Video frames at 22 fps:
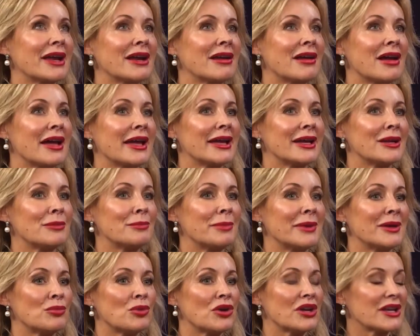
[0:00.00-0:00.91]
and I had
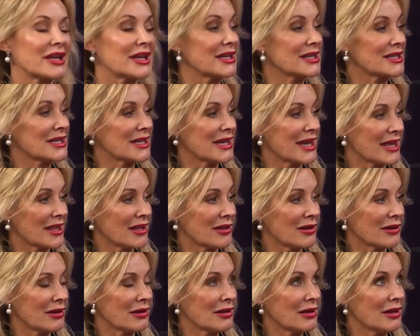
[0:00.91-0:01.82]
been working
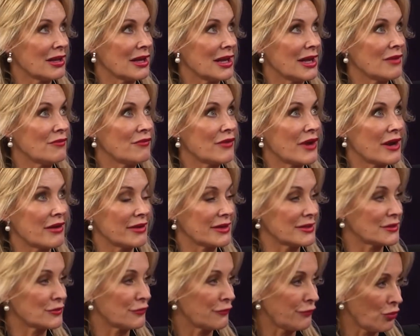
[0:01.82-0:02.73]
together in
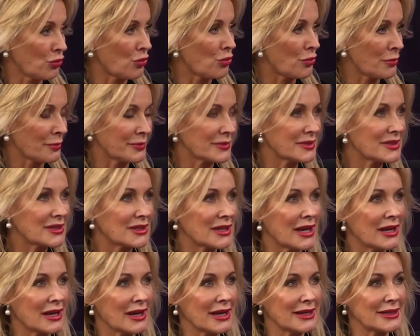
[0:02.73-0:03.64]
various forms,
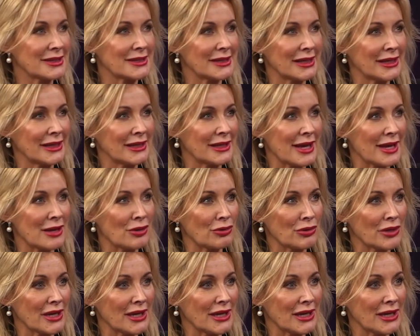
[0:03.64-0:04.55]
and I'd seen how
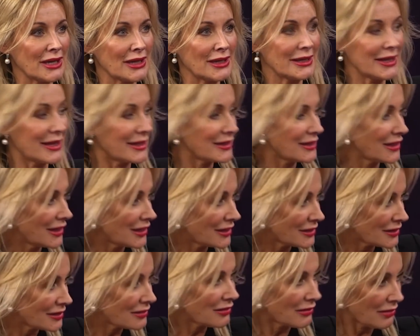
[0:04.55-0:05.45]
he led
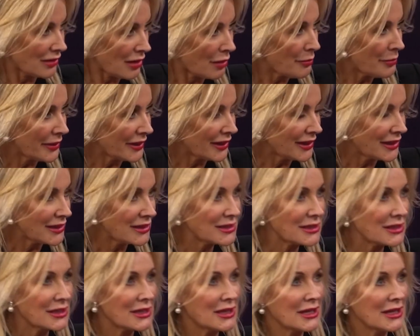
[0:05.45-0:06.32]
his companies.